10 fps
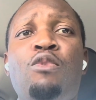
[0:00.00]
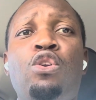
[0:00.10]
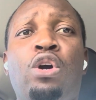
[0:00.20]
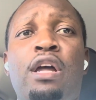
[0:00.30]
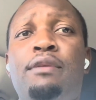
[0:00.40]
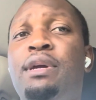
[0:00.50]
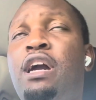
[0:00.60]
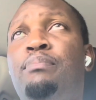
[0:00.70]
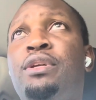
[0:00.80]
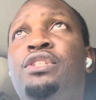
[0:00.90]
look at the
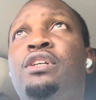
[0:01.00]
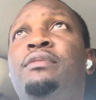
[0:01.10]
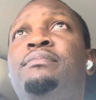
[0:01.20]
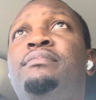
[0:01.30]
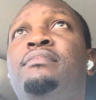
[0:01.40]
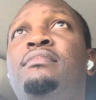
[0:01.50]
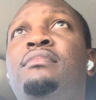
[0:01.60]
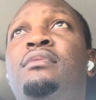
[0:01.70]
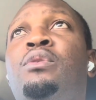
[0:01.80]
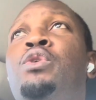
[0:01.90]
bigger picture.
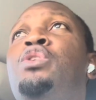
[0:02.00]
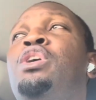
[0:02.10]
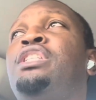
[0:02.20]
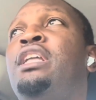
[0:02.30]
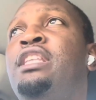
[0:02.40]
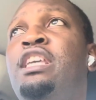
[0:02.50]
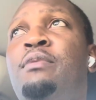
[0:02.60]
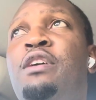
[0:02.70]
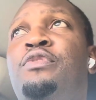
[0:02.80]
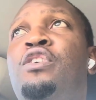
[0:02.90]
We know it's a team
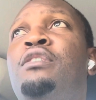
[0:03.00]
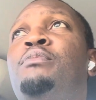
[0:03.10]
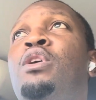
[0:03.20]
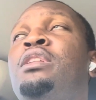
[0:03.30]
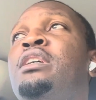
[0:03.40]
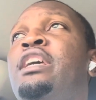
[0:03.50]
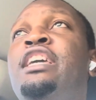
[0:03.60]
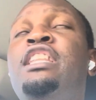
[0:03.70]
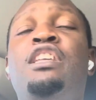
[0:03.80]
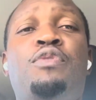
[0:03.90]
effort, but
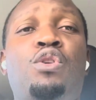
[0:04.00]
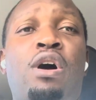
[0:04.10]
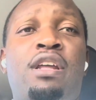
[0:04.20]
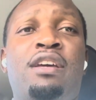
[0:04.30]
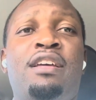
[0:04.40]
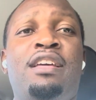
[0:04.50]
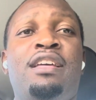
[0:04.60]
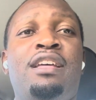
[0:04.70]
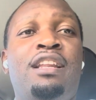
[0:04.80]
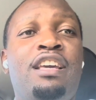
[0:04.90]
individually,
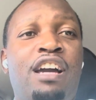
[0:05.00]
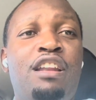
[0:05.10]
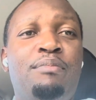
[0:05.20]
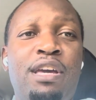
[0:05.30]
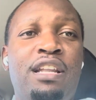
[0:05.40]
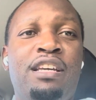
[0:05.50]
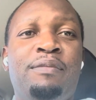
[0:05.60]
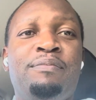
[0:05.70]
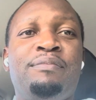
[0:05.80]
Leon Bailey